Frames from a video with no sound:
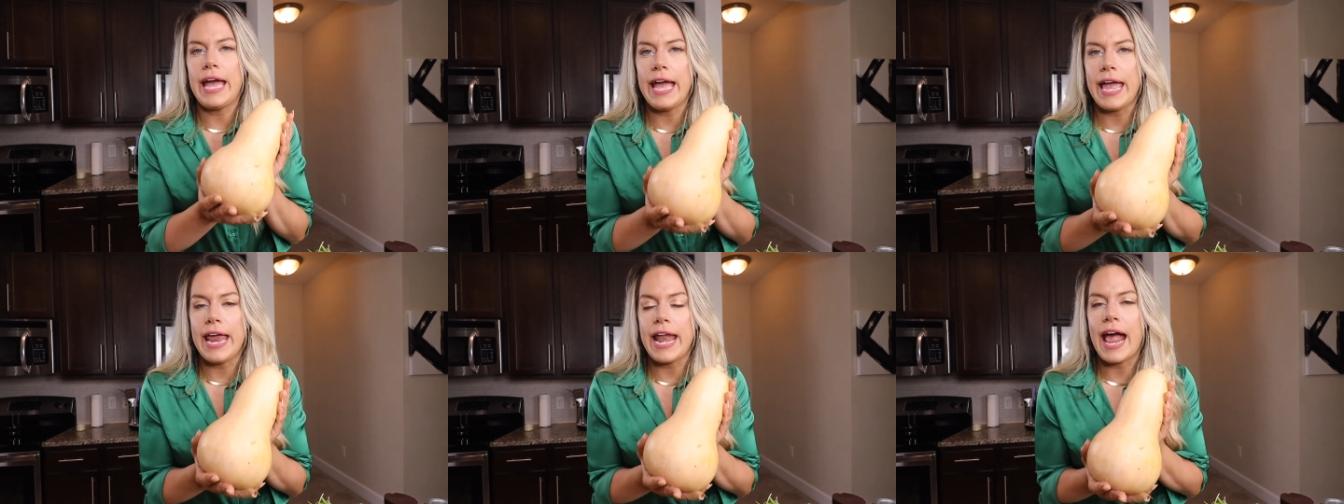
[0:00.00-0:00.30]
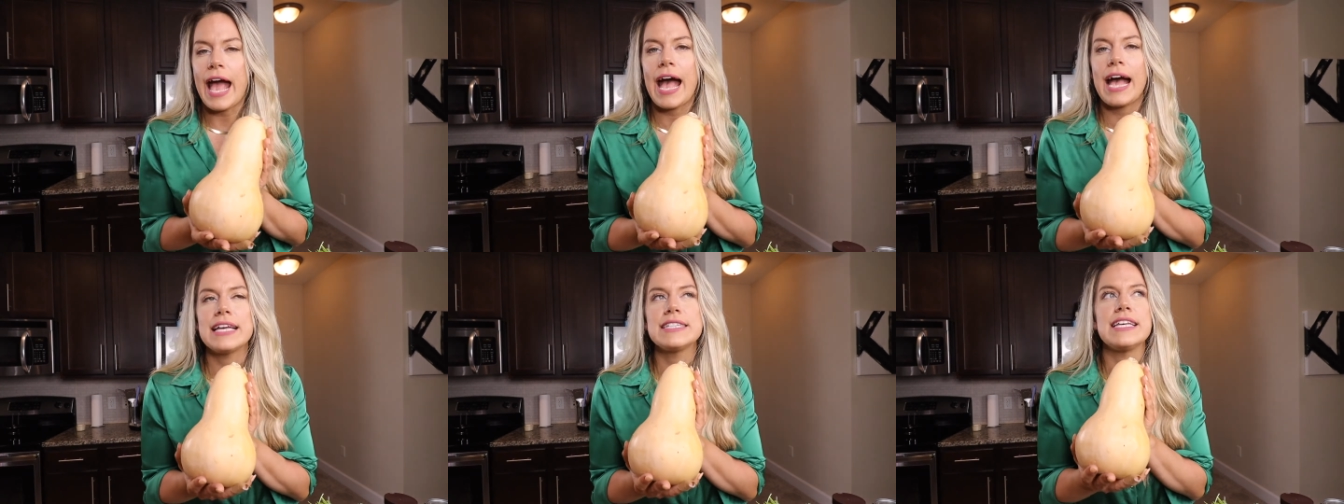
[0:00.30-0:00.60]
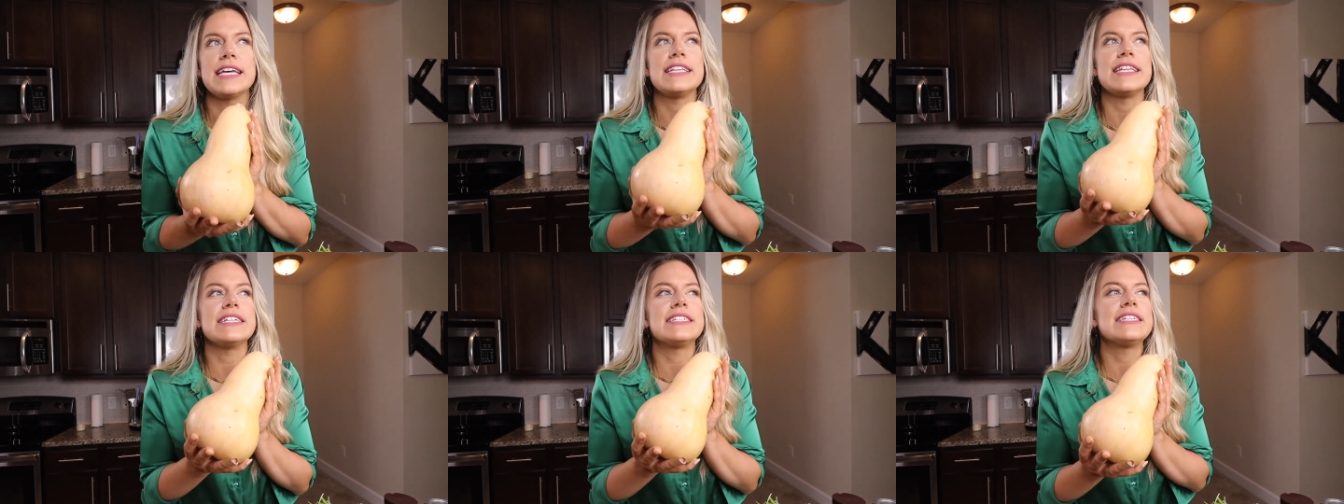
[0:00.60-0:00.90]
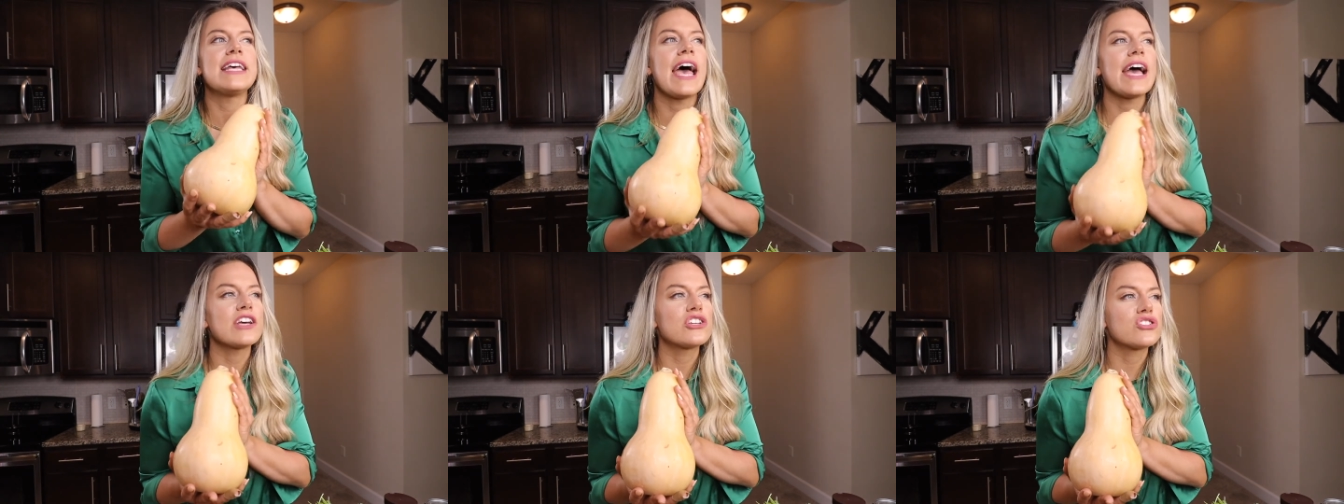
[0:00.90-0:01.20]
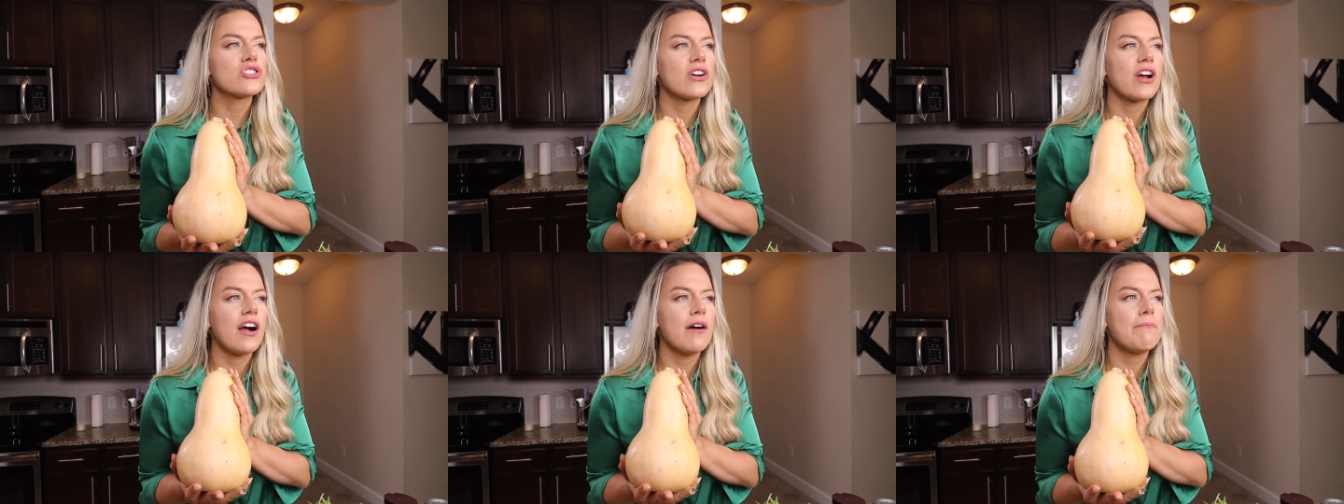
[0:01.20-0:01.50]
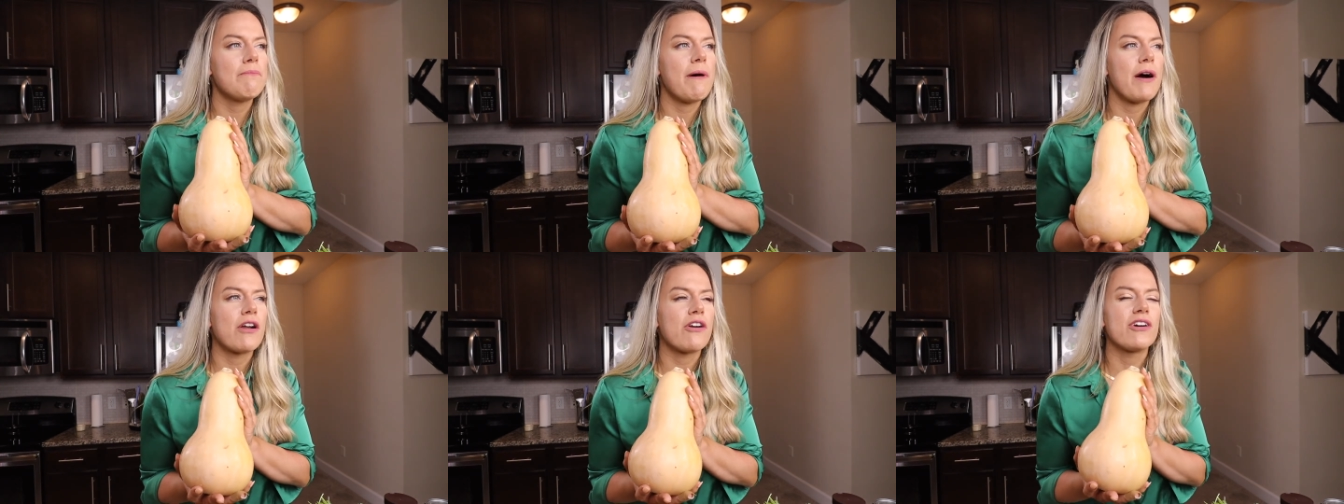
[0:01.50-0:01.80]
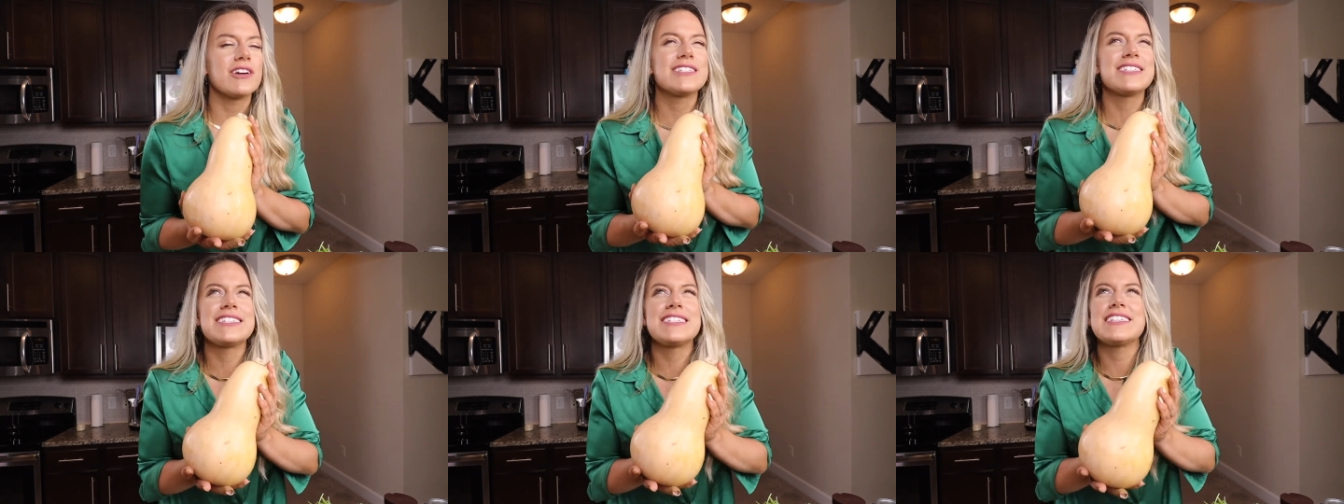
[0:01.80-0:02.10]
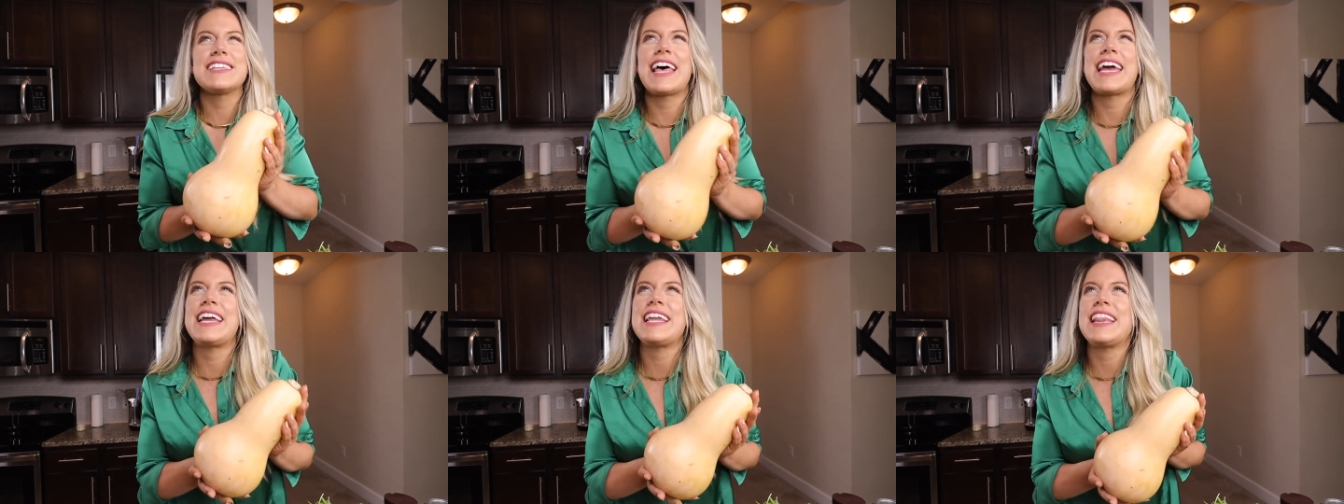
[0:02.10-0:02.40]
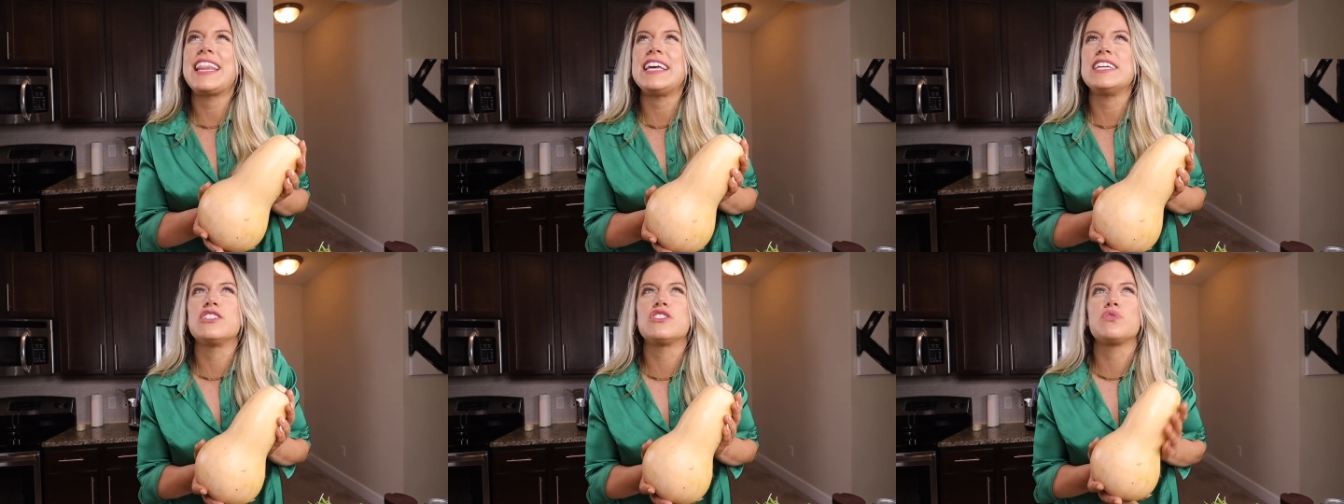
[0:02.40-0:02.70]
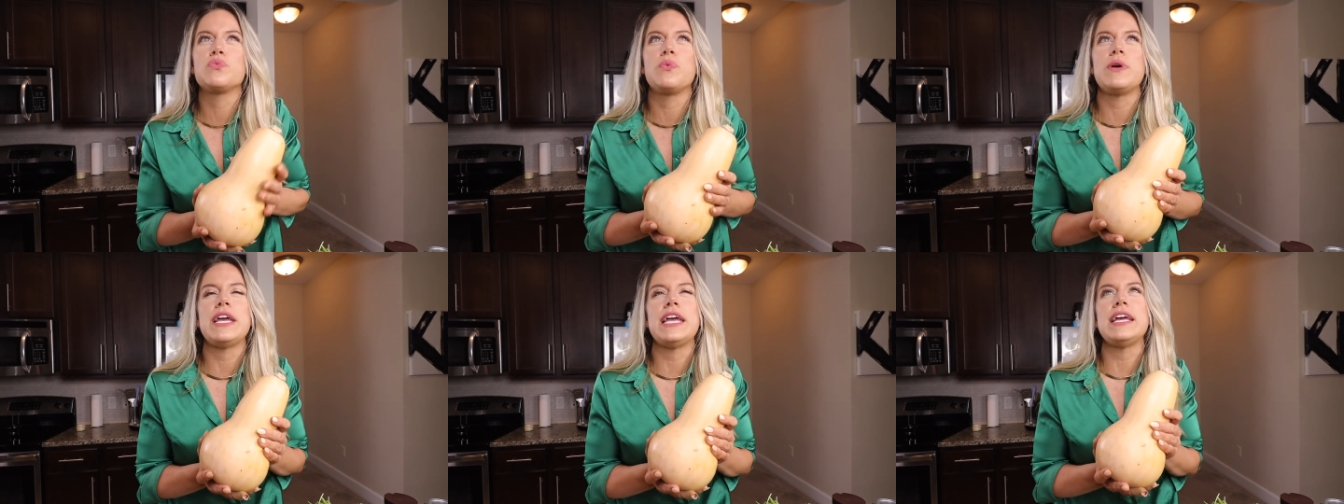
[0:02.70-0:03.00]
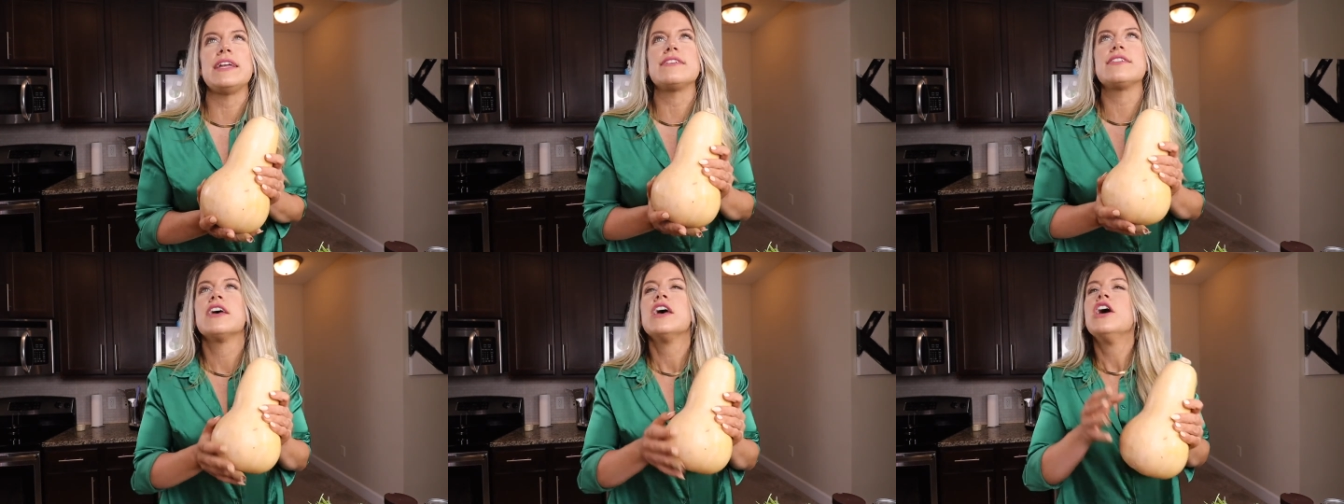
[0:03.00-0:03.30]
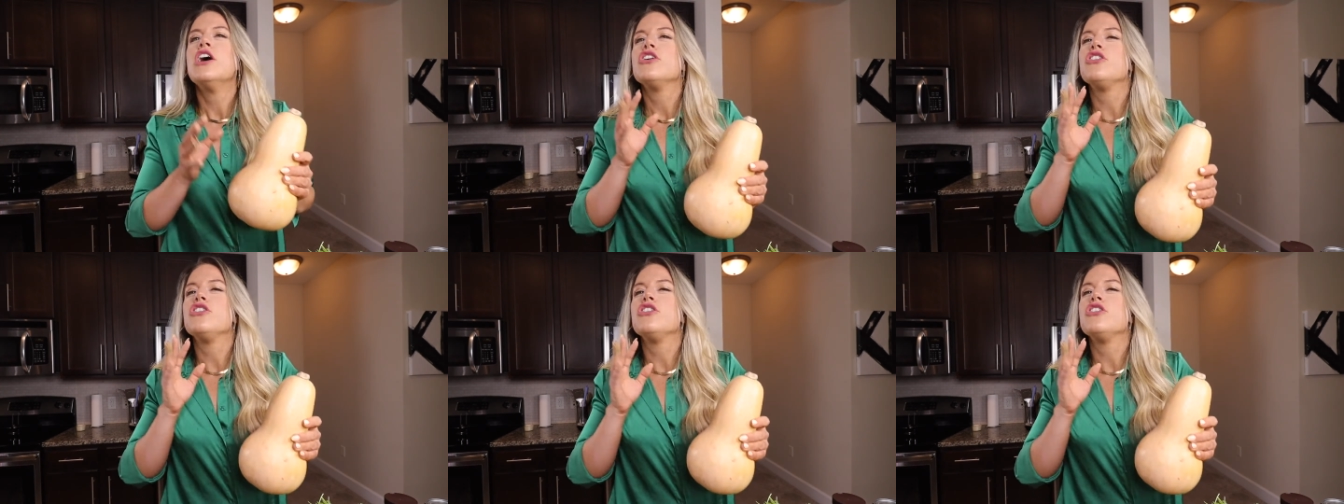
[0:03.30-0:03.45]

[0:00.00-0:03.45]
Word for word: It has like the texture of butter, slightly sweet.